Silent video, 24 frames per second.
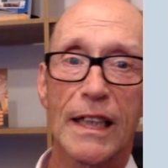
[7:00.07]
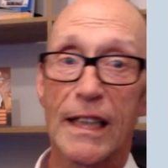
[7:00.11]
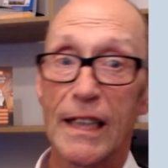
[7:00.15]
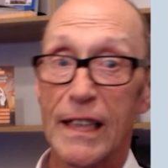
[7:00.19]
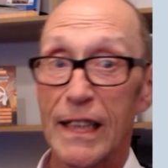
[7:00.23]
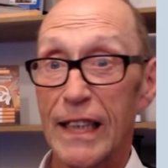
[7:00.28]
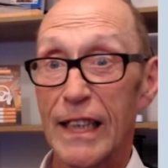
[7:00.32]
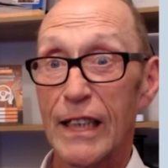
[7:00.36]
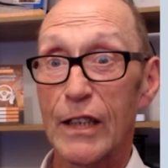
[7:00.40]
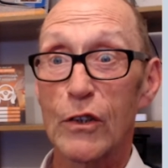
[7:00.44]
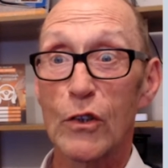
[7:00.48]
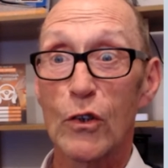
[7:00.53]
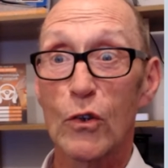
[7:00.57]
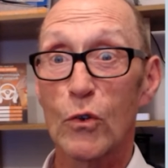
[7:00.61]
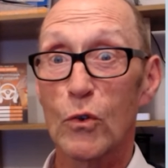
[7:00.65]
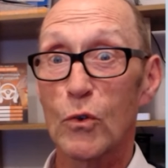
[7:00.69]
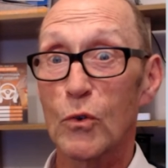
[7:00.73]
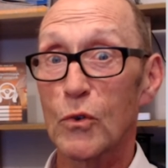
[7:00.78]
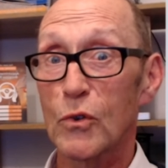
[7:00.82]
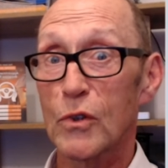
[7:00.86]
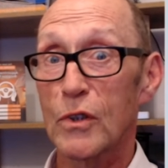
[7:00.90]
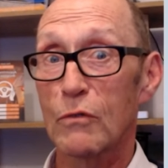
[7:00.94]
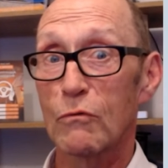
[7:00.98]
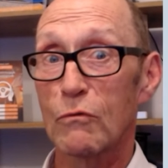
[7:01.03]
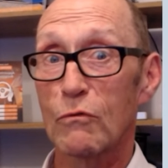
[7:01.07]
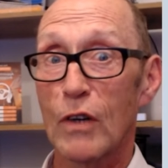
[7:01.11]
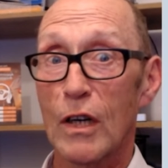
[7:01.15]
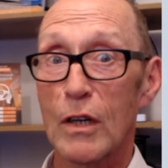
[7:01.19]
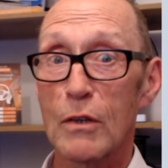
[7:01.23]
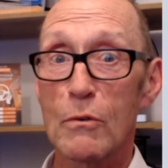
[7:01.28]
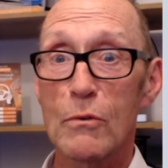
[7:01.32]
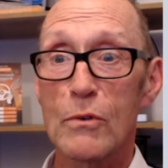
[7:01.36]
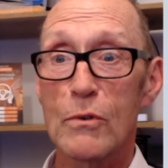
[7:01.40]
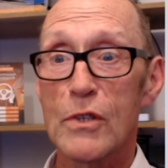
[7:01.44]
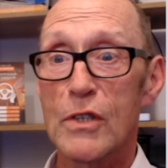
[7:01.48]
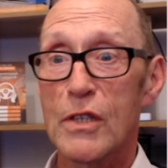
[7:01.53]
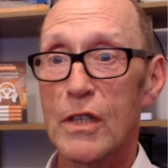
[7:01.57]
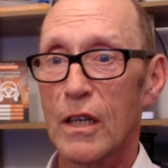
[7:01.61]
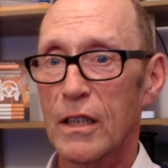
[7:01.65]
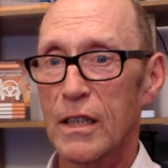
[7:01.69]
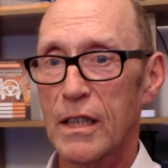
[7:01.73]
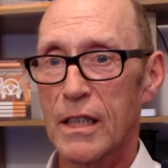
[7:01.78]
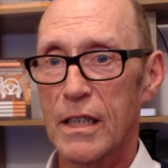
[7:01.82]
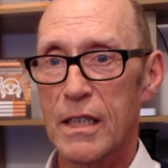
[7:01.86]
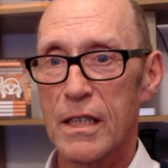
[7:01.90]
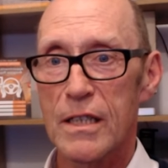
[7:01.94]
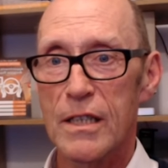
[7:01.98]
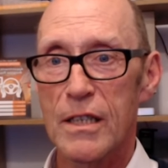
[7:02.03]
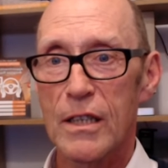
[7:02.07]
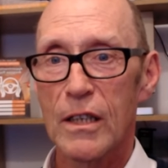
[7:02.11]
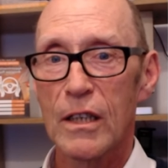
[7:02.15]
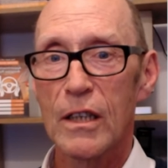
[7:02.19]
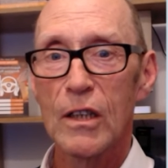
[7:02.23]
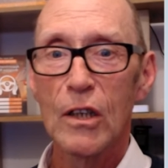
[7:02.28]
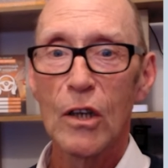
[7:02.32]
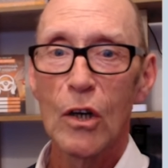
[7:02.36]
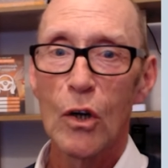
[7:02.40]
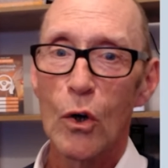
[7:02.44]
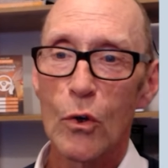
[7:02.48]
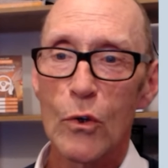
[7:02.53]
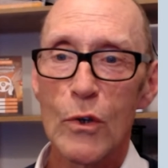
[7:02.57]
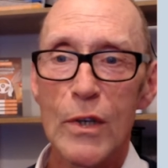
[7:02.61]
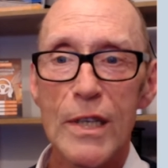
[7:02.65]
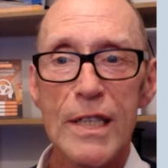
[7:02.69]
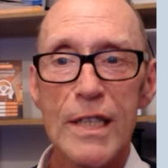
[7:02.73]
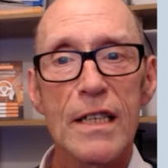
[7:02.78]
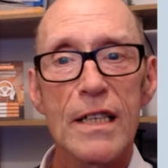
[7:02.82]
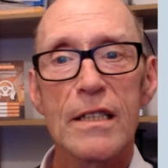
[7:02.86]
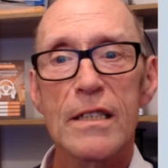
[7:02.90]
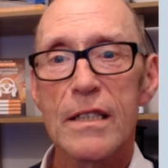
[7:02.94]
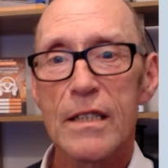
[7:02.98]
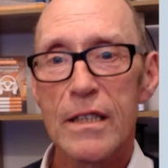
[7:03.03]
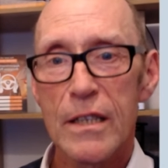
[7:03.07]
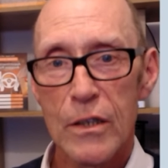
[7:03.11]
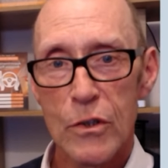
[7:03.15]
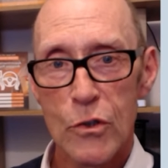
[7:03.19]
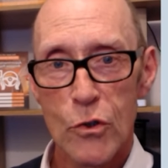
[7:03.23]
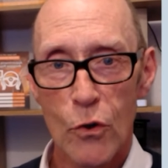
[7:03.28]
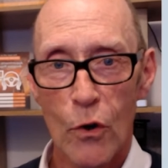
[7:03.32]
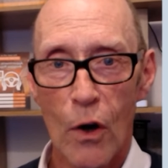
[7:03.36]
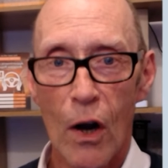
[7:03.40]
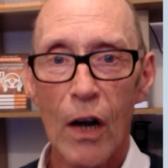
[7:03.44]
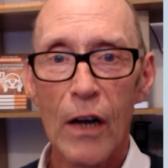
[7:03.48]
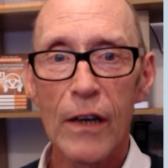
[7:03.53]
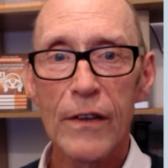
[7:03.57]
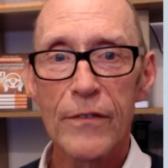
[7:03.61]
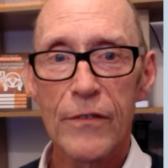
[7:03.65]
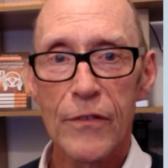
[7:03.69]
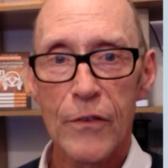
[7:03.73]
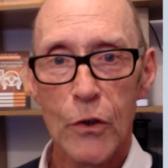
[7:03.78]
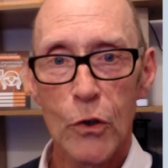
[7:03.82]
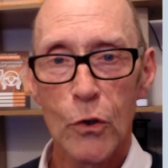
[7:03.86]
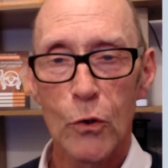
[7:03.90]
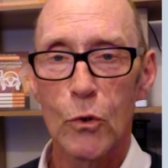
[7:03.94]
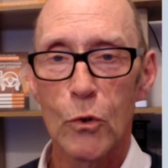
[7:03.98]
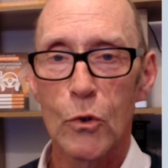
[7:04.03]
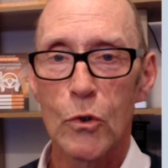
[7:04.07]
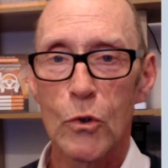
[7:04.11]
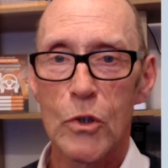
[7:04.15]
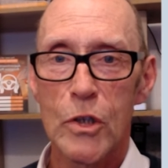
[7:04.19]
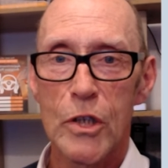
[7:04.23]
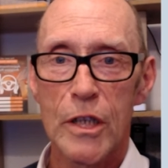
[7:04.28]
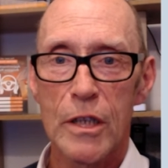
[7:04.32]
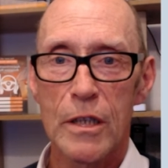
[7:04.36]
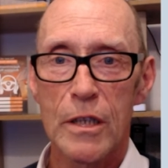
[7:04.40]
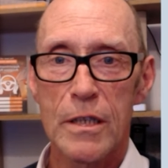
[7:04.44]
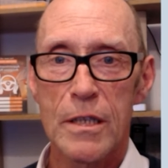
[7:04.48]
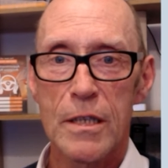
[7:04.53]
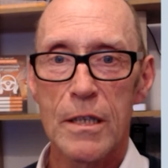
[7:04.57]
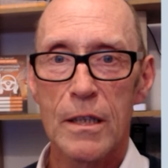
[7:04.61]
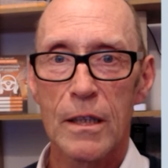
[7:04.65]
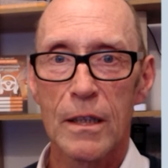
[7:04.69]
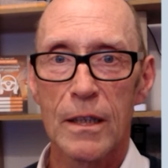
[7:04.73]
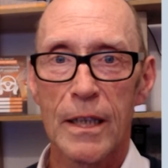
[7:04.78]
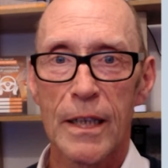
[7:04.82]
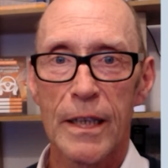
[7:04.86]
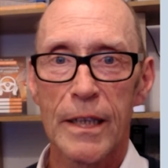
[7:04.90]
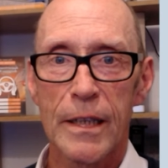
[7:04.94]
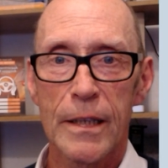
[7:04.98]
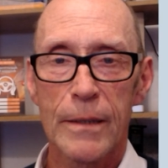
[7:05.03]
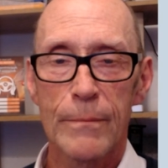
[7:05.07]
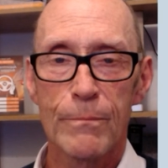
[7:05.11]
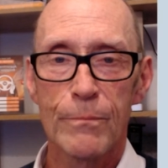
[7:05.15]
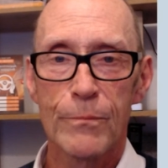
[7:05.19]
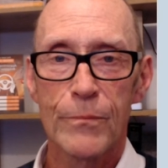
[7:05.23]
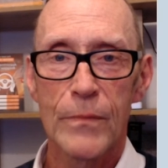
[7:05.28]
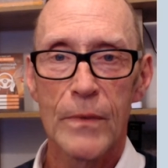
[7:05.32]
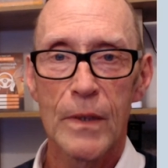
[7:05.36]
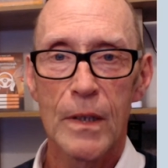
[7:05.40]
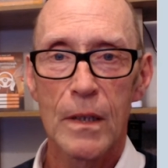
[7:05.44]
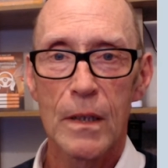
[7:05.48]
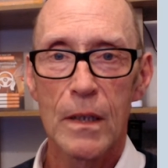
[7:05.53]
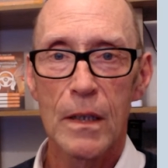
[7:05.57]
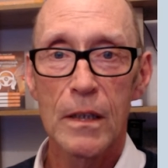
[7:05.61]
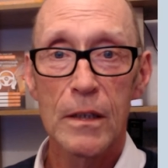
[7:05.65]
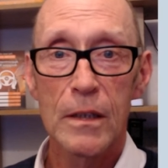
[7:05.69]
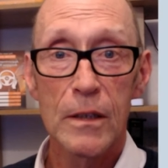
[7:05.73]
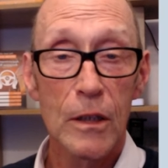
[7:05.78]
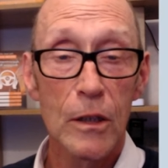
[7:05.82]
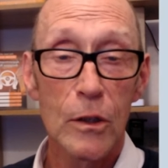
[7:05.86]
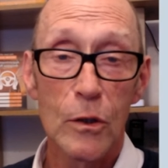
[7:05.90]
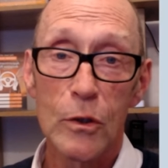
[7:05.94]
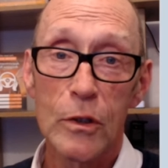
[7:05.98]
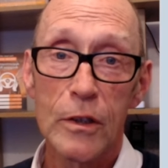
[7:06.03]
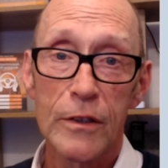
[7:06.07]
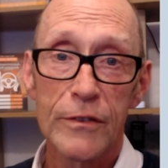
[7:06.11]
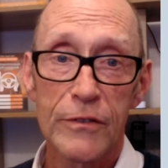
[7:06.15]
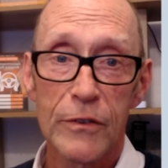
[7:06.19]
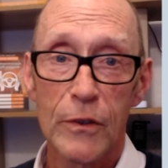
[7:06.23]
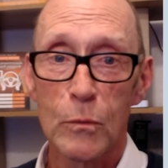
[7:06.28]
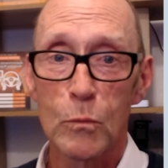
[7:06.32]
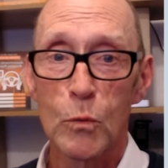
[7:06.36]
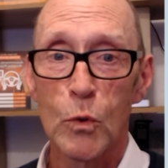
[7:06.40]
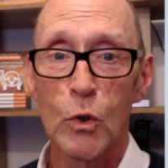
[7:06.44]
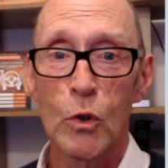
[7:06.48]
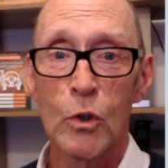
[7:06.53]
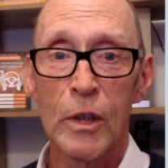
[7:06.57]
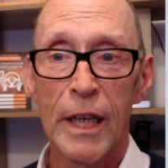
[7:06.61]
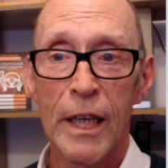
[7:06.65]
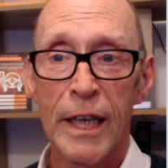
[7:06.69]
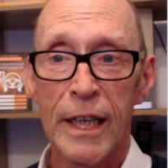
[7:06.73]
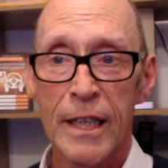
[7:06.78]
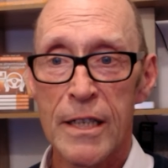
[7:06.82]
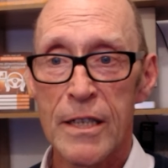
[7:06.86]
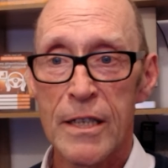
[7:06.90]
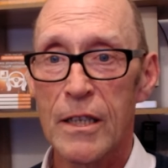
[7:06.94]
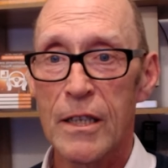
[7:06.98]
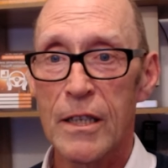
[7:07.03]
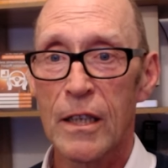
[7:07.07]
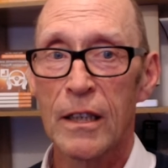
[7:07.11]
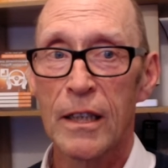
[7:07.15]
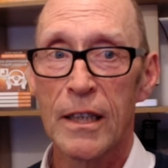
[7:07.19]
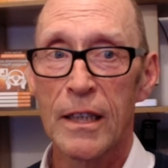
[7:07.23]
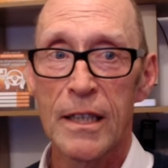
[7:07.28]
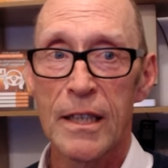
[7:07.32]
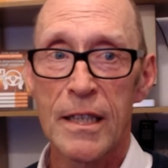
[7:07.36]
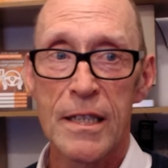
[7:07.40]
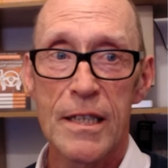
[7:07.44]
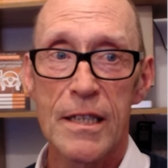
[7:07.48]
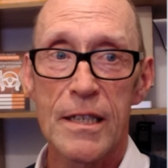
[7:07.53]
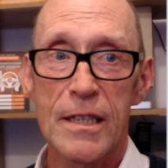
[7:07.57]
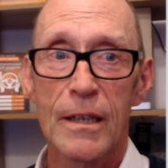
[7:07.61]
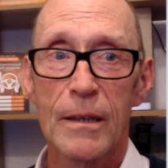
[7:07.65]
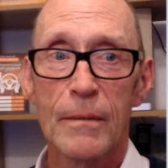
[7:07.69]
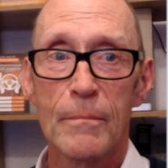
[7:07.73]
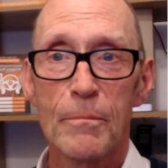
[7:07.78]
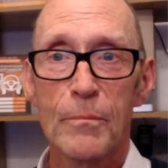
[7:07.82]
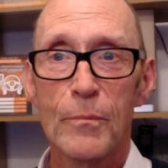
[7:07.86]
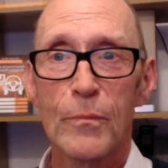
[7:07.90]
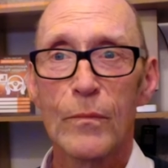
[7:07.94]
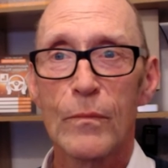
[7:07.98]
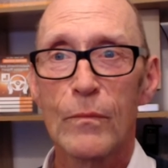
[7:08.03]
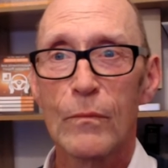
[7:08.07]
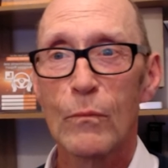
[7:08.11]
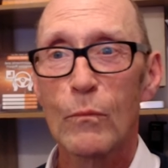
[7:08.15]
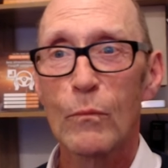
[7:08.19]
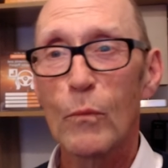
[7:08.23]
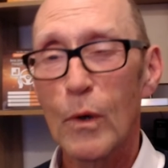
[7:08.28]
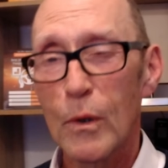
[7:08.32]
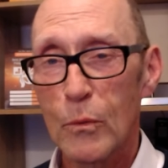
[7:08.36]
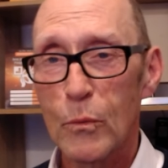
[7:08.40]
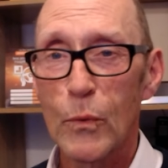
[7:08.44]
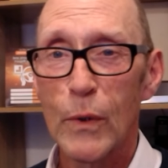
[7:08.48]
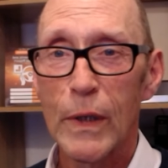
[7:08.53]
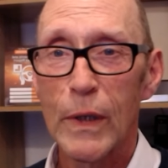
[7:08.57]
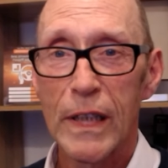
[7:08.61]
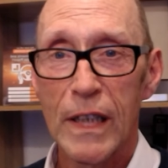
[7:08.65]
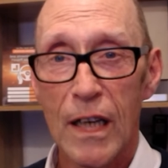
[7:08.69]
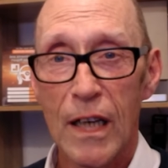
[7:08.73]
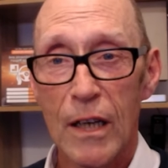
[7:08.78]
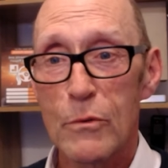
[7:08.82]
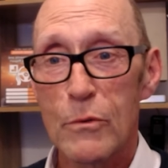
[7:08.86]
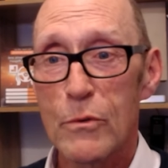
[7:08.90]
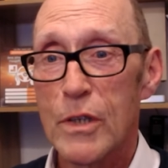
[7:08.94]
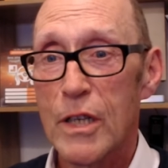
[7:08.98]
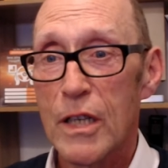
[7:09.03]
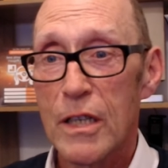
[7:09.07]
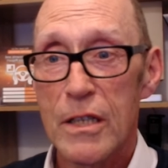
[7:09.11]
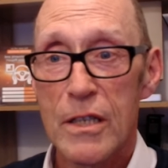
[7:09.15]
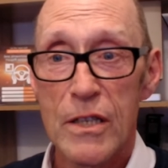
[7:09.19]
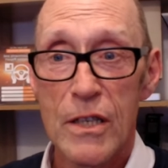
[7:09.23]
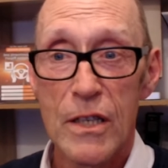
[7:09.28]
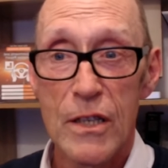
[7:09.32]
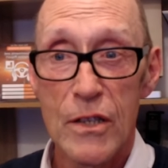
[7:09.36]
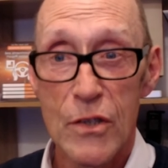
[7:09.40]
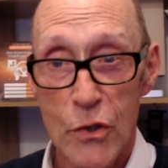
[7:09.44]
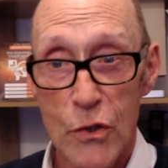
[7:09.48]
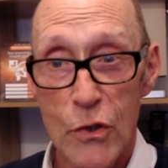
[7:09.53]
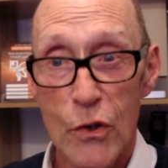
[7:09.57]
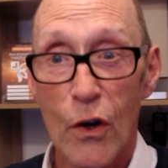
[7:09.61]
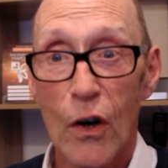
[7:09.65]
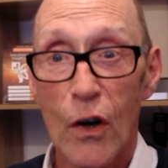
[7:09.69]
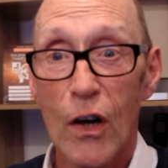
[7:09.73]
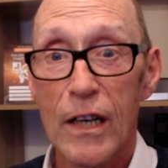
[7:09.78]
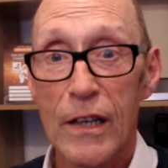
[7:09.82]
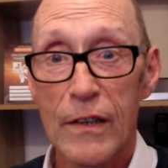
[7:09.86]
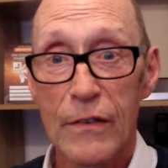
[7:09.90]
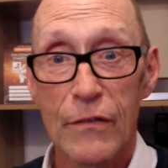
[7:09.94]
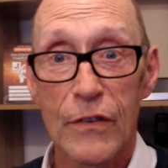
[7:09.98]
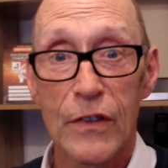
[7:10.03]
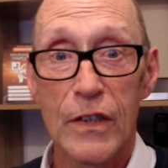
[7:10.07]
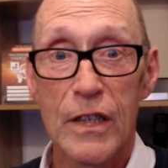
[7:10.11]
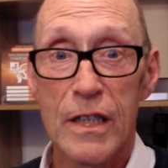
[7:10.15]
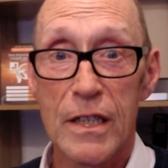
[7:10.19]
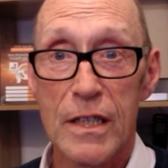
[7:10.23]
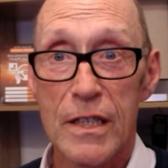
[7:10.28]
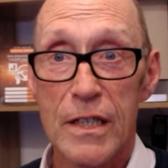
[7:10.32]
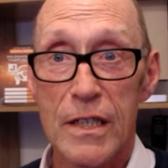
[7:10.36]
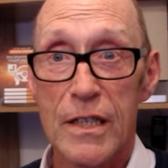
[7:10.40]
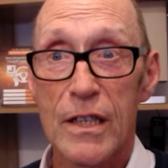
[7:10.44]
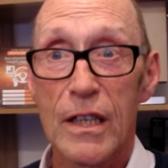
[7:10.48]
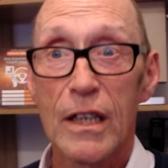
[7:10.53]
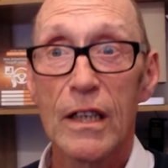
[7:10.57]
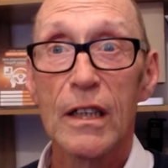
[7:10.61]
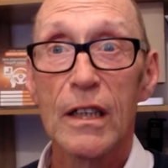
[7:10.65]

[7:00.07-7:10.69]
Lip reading: and ignore the road signs? Or is it to drive cautiously and look for warning signs? Well, we know just as drivers,